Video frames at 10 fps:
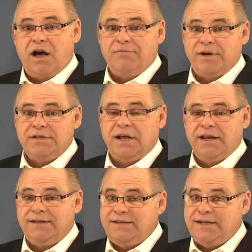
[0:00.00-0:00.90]
off by
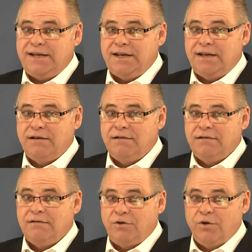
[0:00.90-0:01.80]
selling tea
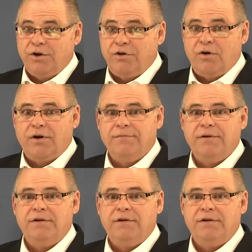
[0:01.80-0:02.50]
door to door.